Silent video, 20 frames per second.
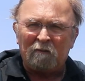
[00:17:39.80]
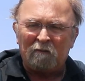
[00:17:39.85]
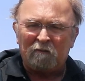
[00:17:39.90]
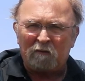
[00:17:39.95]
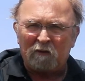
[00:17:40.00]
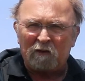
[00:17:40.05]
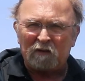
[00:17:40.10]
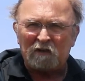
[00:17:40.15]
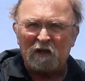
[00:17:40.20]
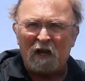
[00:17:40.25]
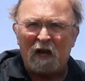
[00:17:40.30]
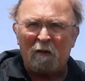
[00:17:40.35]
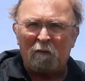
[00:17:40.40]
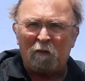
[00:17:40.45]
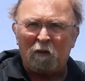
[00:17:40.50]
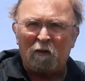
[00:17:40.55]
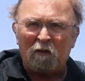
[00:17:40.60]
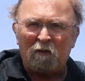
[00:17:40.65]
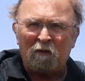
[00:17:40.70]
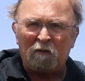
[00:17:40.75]
for
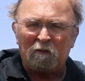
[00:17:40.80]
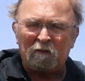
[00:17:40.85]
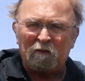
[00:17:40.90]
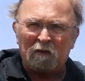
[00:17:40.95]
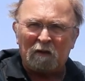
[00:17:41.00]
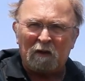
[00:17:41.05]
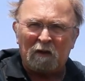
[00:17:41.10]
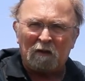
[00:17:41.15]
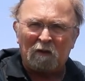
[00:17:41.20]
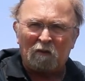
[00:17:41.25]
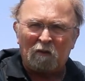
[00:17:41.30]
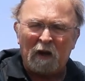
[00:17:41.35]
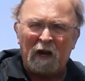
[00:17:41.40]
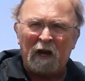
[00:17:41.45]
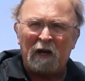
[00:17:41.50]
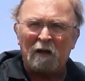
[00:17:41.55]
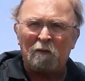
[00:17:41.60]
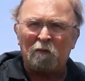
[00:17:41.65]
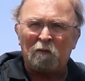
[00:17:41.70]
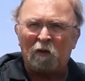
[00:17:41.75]
example,
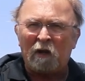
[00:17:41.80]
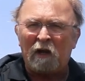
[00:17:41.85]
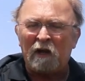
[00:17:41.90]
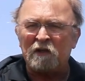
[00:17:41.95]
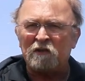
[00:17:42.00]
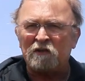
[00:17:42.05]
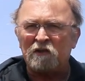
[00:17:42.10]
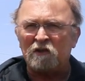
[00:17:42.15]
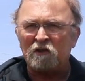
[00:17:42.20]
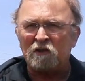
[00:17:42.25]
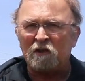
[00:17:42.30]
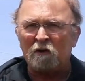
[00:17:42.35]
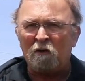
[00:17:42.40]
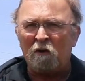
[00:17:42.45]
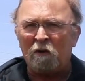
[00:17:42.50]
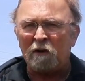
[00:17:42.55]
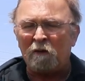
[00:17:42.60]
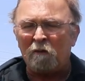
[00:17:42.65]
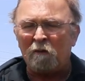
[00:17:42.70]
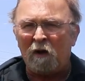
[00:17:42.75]
Lorraine and places to
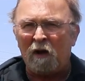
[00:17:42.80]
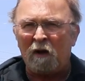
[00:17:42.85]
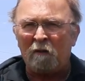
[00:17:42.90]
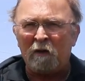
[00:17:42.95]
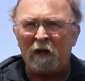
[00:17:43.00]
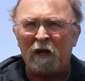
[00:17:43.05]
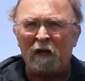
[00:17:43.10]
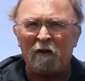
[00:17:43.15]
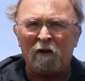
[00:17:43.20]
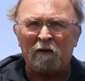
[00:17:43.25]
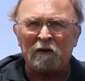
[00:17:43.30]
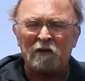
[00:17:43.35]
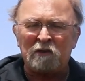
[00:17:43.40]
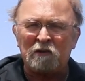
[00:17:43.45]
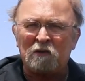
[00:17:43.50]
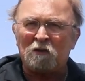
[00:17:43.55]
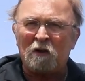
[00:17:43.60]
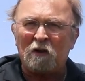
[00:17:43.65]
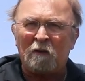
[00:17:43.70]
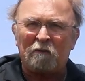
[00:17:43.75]
going to Maumee on
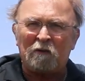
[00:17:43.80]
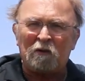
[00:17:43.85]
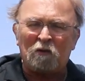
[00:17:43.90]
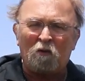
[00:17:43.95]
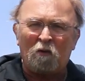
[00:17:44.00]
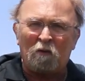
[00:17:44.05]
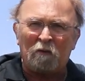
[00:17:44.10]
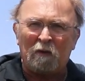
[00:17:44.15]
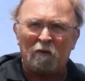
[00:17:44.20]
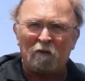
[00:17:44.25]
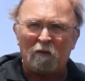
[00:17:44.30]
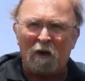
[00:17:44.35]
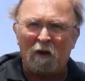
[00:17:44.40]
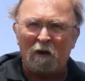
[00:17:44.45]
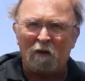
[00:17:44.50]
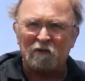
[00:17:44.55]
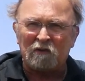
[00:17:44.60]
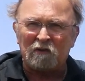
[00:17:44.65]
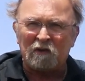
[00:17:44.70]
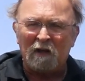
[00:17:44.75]
these different corduroy
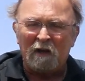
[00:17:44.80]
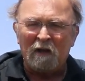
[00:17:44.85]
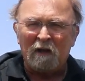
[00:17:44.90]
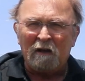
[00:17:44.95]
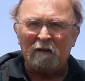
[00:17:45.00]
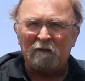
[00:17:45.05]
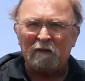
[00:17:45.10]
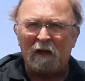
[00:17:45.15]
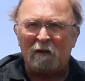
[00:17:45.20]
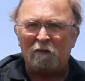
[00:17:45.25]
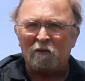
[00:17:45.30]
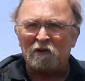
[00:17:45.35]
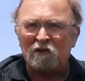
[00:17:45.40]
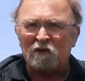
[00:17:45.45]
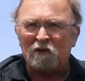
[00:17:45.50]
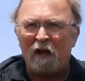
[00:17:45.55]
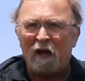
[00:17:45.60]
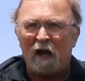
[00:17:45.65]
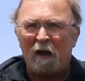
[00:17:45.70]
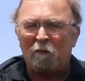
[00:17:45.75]
roads, they would
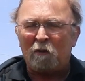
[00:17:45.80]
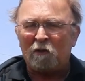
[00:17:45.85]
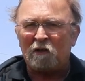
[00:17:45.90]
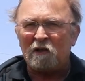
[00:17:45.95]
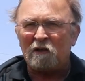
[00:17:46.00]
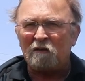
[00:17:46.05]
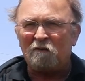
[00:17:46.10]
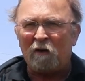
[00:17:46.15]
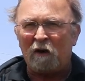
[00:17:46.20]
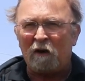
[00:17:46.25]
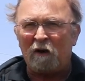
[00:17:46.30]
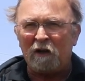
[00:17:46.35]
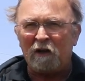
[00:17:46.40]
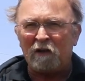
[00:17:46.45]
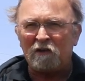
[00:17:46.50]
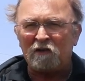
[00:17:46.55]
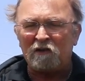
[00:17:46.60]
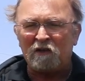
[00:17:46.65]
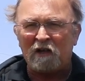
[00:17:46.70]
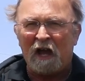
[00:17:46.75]
stop at these
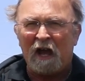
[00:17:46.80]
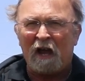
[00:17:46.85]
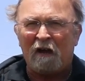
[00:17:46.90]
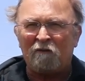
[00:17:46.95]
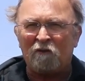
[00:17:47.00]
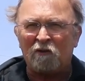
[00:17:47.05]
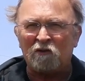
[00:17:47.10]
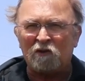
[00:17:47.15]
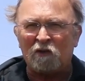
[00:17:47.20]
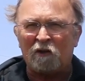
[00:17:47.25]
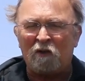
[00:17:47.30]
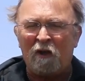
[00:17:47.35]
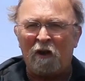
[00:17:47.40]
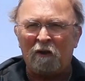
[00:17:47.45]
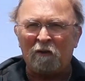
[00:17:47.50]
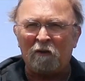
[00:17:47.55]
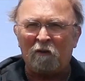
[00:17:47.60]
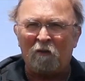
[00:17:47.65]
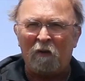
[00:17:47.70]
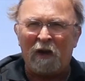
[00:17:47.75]
various taverns
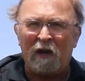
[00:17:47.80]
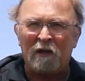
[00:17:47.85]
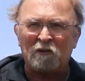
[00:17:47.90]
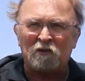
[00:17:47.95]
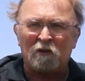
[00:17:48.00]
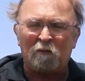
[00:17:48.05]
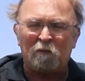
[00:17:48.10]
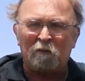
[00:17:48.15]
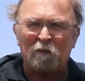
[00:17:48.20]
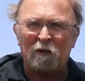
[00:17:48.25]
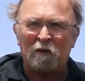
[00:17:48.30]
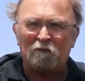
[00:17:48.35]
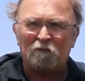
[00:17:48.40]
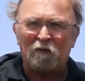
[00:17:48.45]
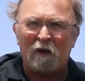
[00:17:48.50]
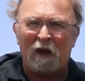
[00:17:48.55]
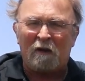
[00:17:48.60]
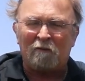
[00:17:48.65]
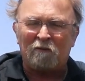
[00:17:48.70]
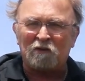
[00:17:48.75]
along the way so the
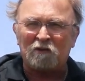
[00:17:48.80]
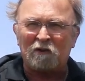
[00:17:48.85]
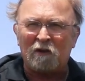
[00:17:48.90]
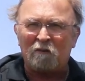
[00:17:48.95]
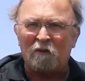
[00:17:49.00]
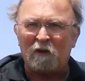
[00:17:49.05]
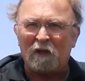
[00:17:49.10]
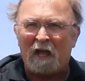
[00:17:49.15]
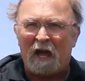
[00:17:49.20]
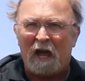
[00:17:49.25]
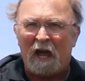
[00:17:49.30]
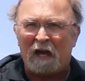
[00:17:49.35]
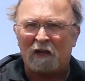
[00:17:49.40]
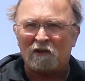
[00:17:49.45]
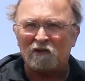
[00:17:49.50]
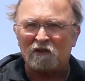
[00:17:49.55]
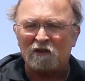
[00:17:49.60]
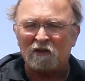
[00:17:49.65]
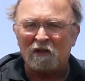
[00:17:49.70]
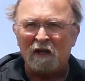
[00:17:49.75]
travelers could
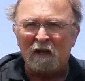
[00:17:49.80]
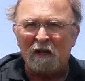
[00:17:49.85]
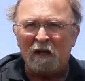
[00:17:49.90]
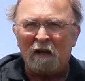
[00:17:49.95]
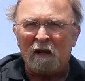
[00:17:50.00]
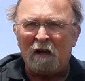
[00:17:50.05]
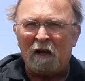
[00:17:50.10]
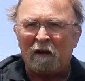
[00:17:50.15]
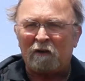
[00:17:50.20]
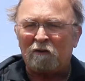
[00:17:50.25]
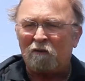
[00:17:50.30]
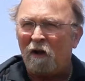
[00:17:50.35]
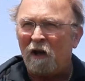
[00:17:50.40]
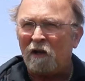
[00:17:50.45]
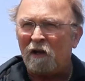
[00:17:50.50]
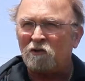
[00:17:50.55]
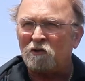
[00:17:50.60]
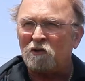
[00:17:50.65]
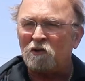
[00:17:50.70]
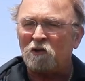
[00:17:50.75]
relax.
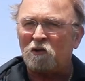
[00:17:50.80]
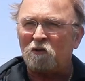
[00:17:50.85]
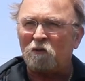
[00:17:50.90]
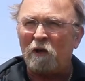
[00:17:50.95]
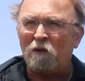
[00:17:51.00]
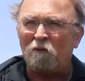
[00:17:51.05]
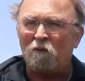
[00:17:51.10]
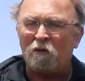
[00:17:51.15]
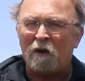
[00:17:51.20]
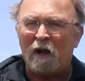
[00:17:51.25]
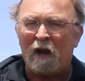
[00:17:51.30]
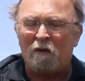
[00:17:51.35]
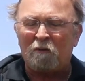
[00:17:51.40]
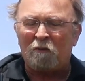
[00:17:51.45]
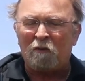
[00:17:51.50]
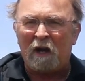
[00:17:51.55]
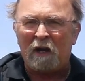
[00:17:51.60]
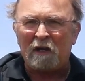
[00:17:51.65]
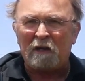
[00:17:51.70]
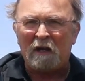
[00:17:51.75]
Across the street we're at
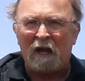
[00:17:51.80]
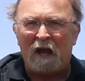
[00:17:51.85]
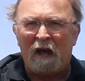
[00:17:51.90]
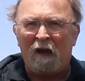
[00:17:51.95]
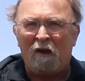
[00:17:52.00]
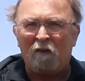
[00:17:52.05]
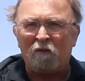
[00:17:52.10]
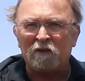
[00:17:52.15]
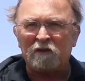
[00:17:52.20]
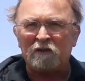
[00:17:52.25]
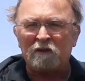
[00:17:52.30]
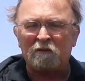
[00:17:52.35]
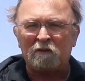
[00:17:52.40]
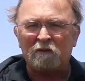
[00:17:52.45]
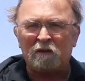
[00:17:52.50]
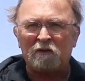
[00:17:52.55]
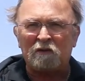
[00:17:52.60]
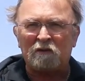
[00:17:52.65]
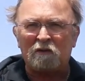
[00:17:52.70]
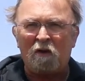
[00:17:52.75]
right now was
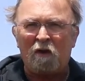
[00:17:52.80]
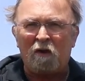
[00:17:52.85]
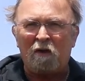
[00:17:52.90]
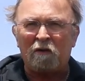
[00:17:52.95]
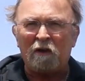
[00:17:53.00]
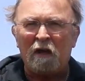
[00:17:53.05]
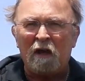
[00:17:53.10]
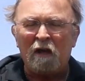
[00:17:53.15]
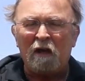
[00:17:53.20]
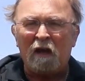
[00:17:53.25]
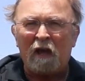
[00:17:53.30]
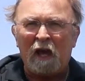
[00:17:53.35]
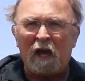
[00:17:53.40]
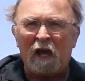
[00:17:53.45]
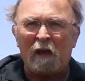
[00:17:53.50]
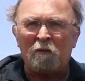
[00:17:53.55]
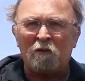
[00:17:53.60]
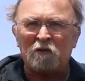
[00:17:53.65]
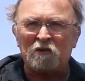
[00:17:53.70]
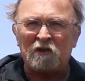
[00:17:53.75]
called
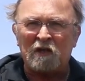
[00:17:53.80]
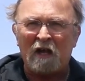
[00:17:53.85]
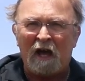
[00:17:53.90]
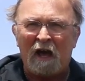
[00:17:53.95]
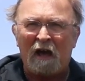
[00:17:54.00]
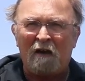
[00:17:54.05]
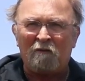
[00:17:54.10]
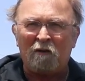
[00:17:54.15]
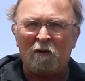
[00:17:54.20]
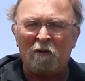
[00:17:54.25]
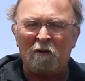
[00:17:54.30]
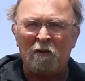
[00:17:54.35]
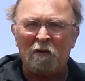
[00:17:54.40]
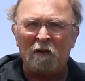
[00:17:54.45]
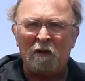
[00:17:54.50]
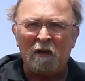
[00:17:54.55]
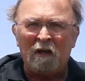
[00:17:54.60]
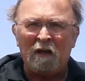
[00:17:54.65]
Hamer's Tavern,